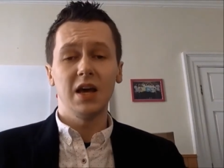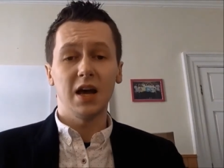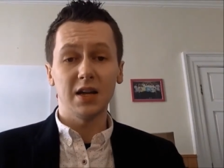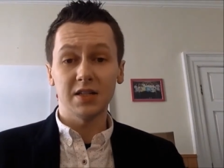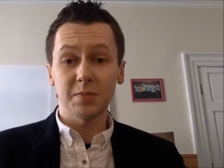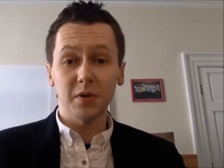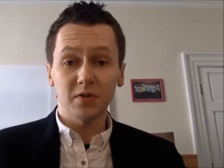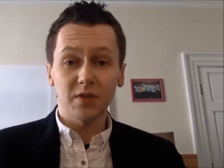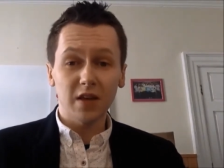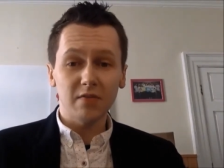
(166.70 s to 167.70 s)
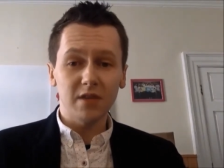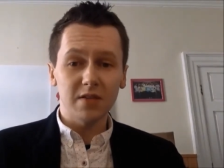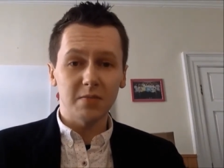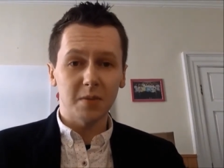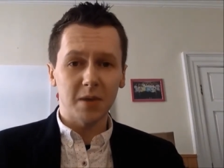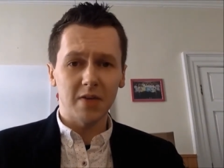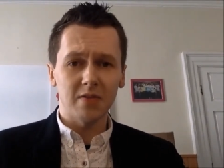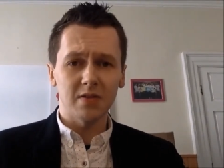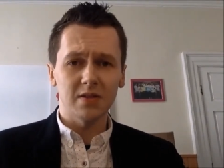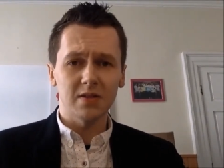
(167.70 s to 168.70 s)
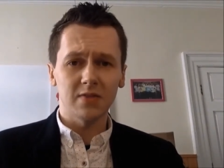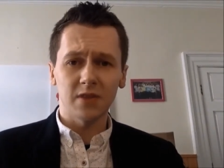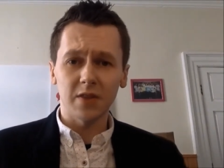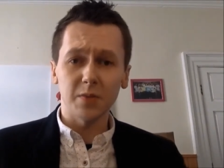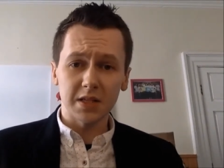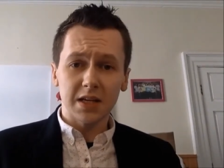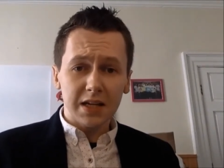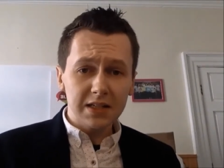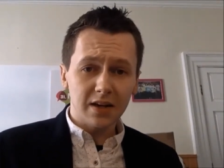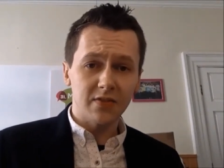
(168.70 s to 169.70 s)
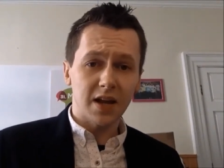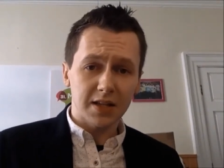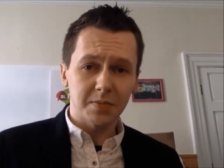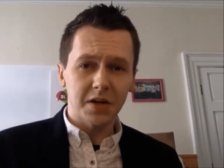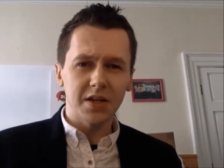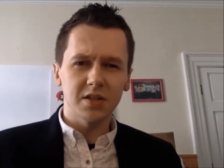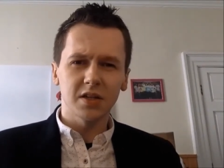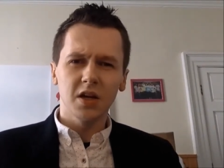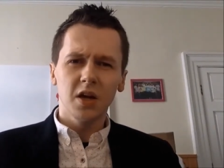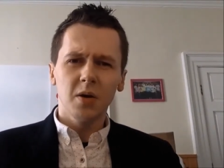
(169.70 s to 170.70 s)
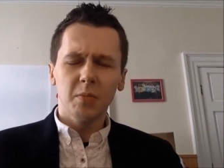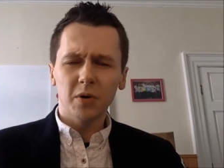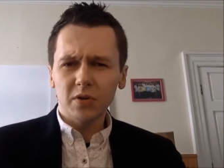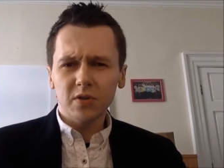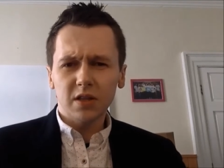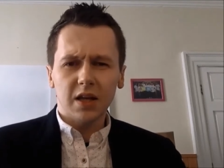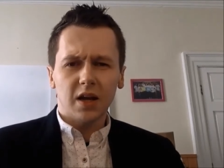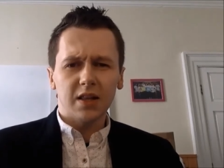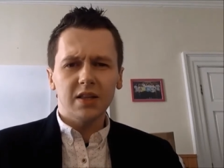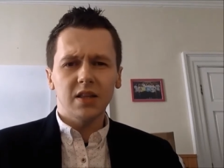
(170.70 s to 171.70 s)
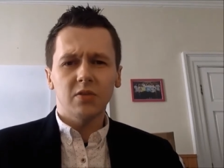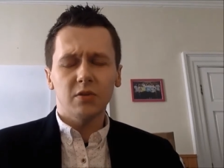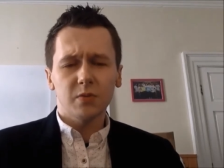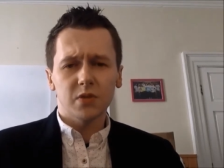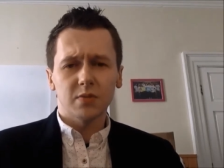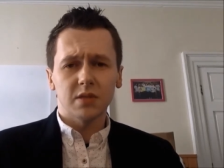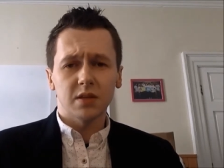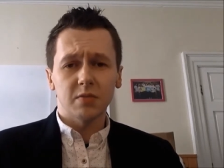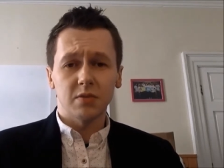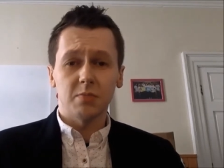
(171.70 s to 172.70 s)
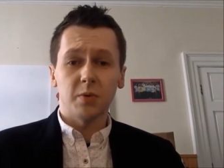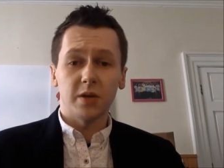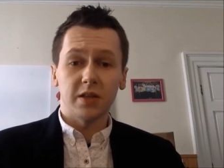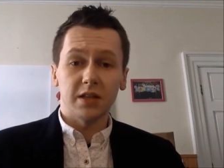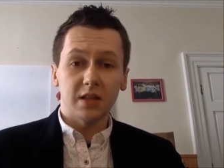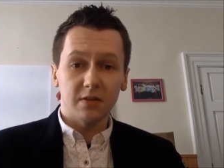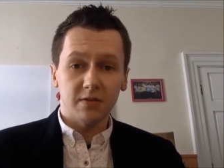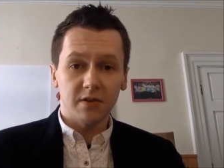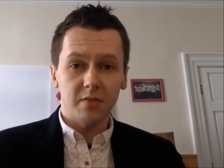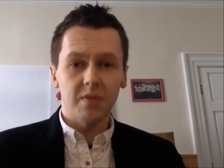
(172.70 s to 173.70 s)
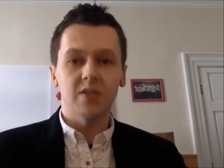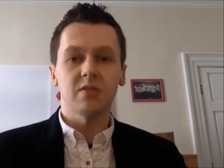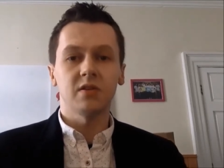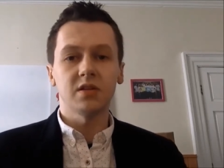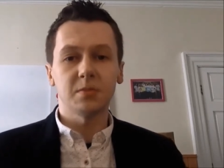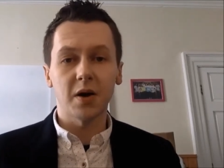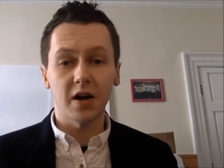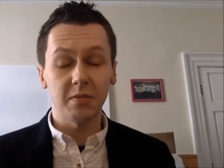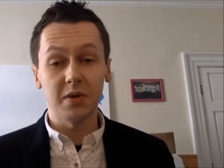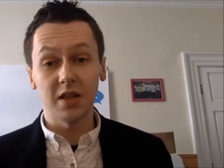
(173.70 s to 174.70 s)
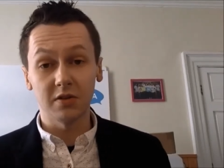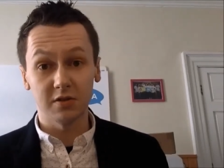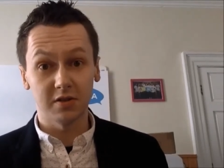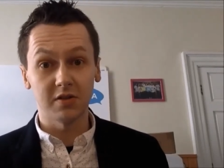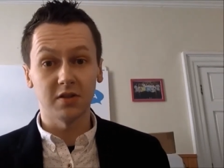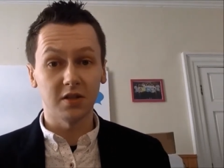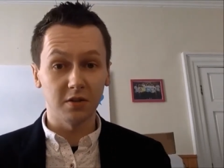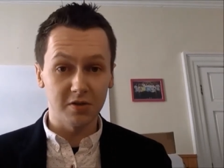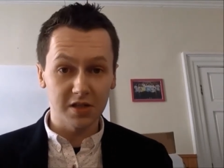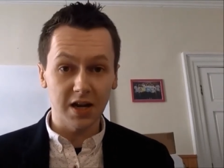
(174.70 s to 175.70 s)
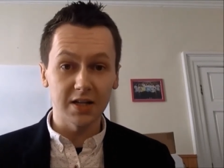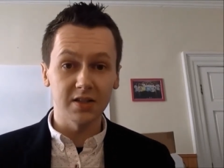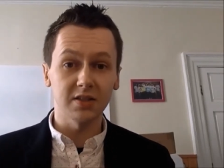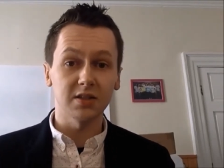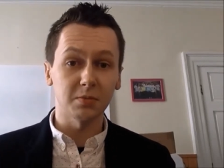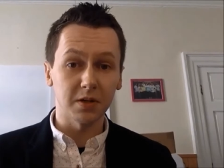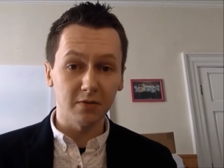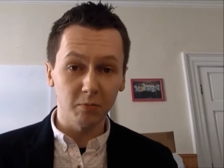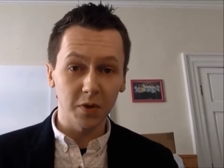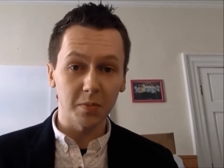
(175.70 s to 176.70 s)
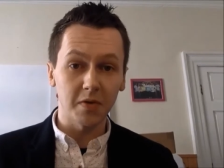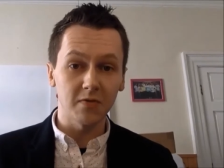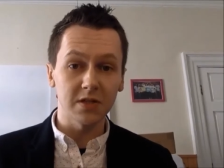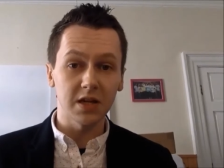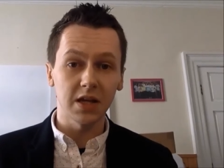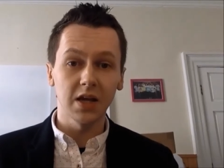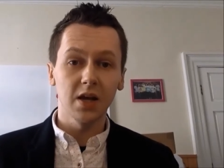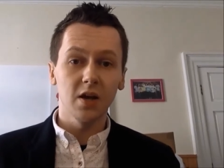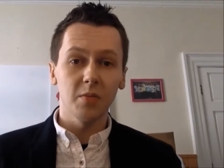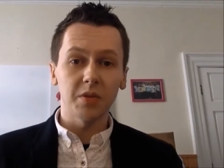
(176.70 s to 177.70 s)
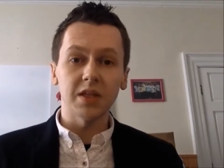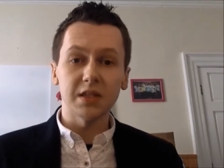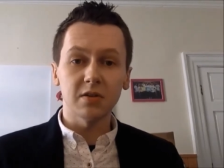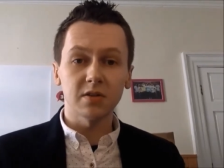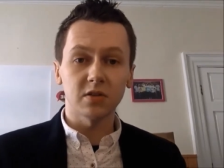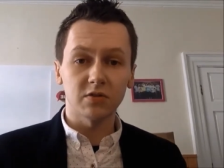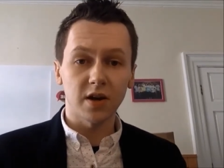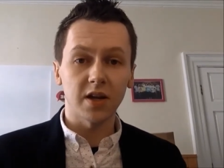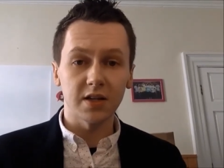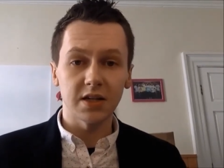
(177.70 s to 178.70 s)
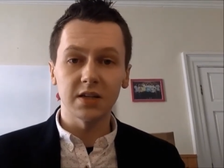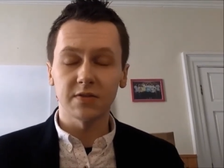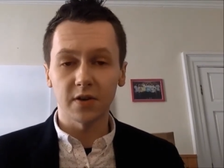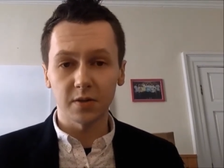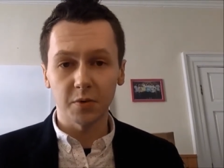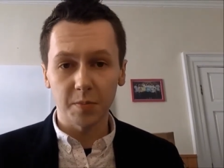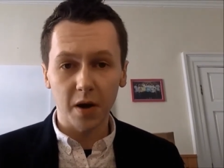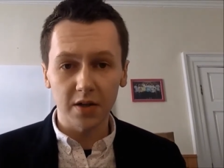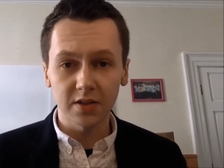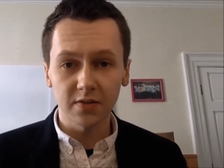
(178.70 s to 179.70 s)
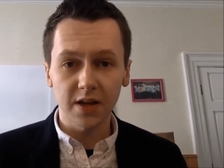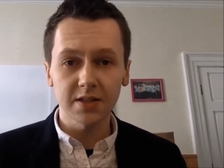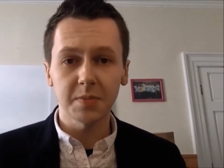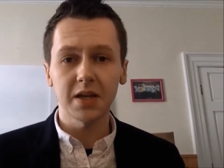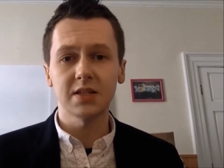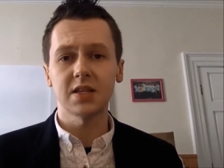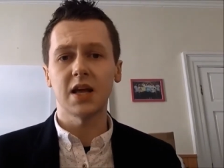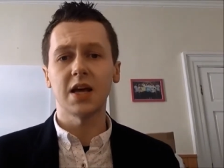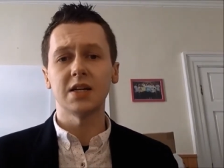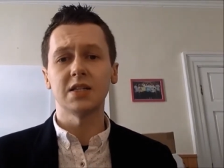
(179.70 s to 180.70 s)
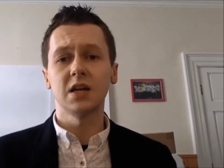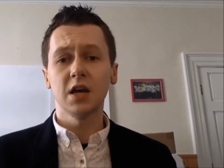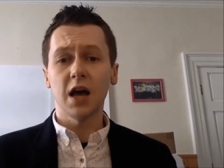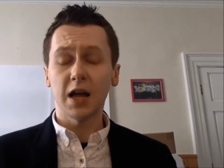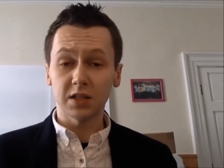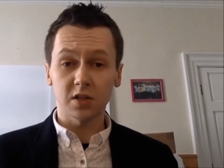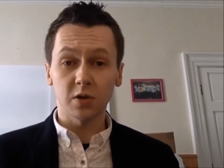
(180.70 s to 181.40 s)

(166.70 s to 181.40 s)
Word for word: And I suppose for that reason, my parents felt there was a need to have an explanation. But also, they I think they thought it was something that it was important that they affirmed. They saw it as a part of me. They understood the huge challenges because they were living with them every day. But they did also try and identify the more positive aspects and and to